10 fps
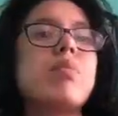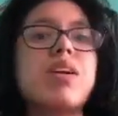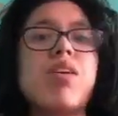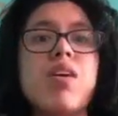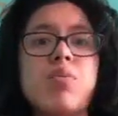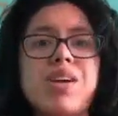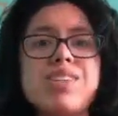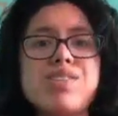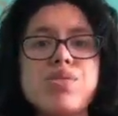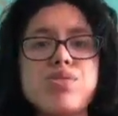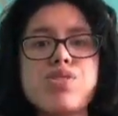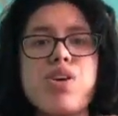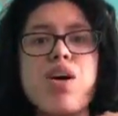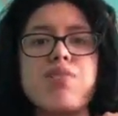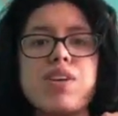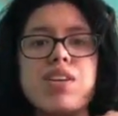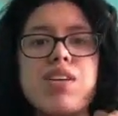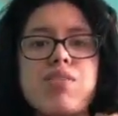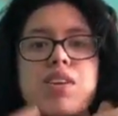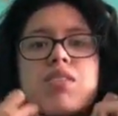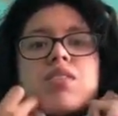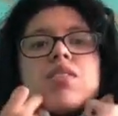my God, why is it so soft? I love it.